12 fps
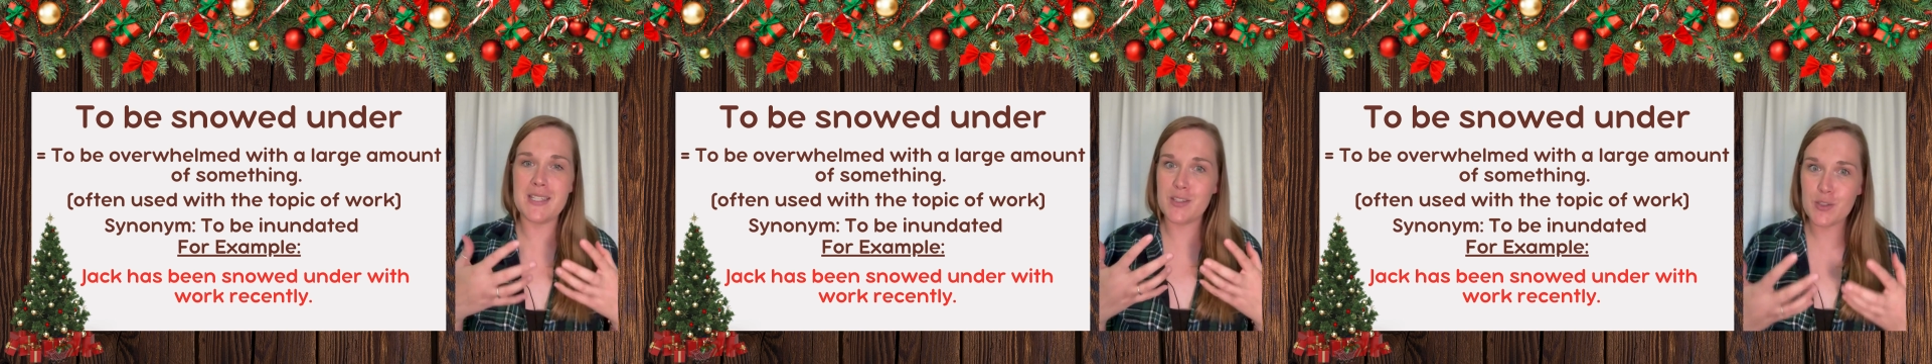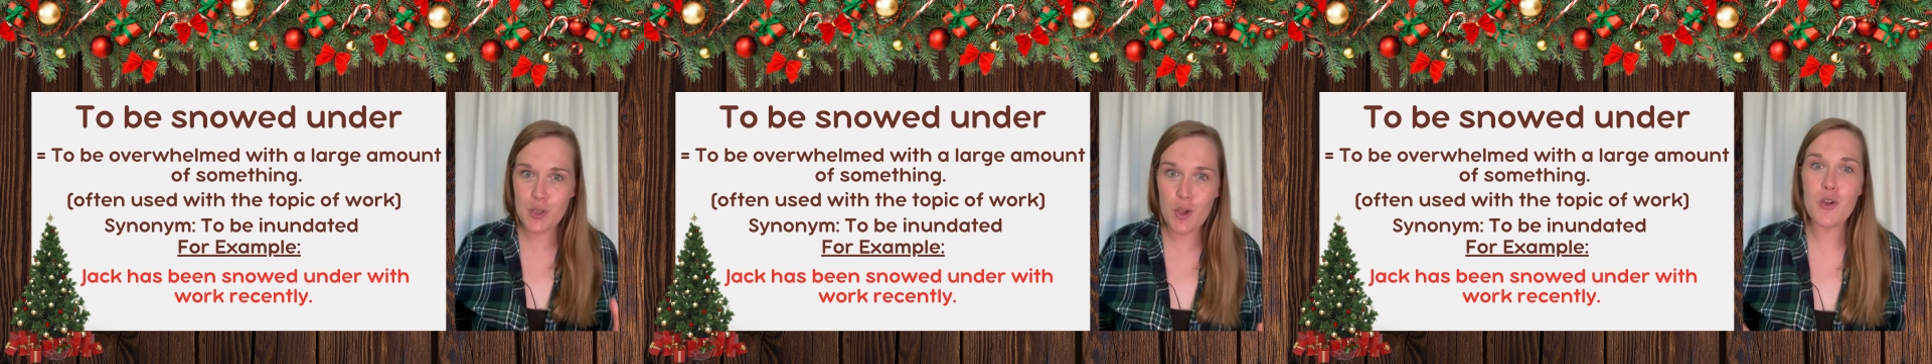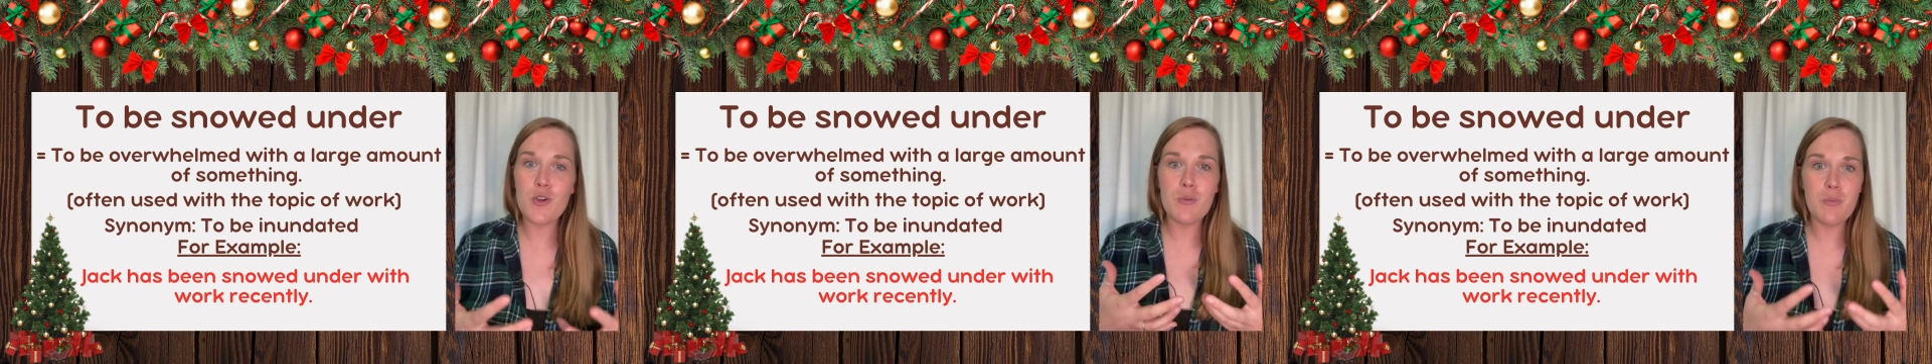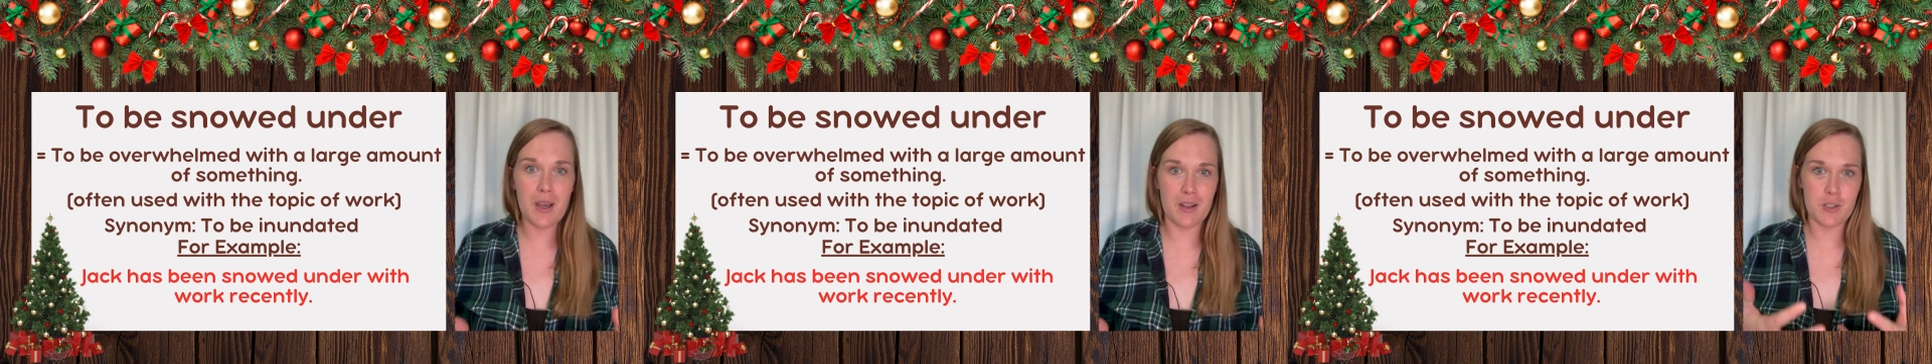It's too
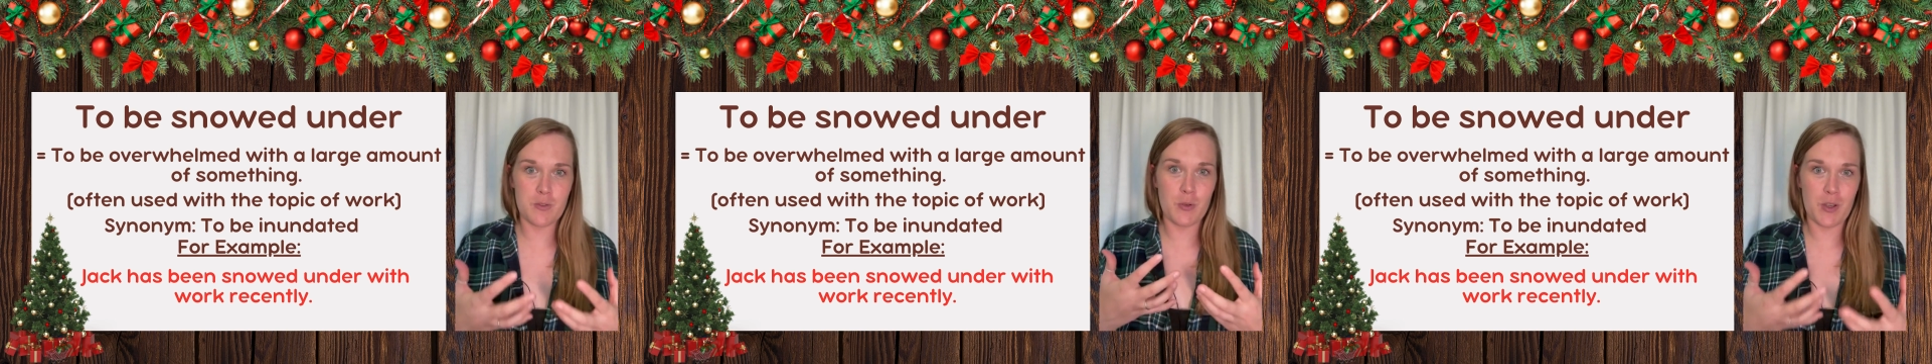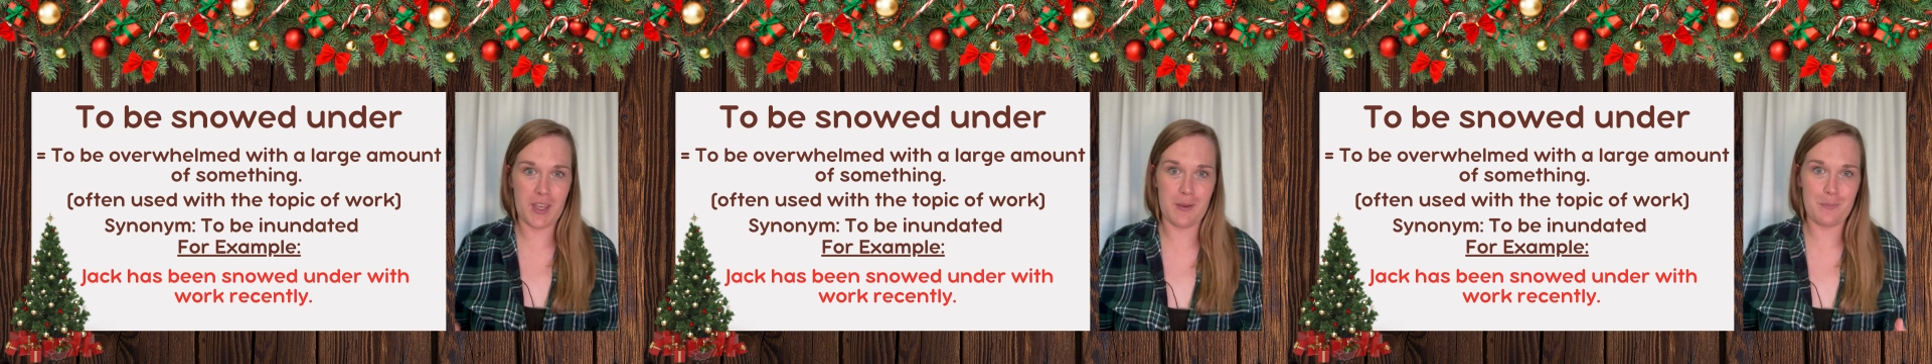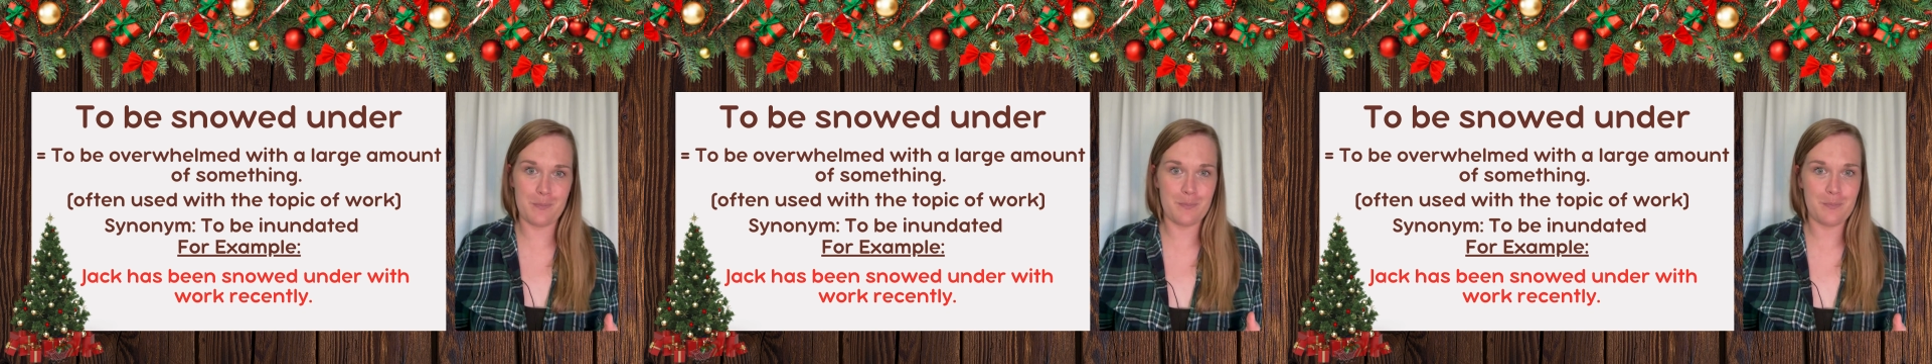much for him.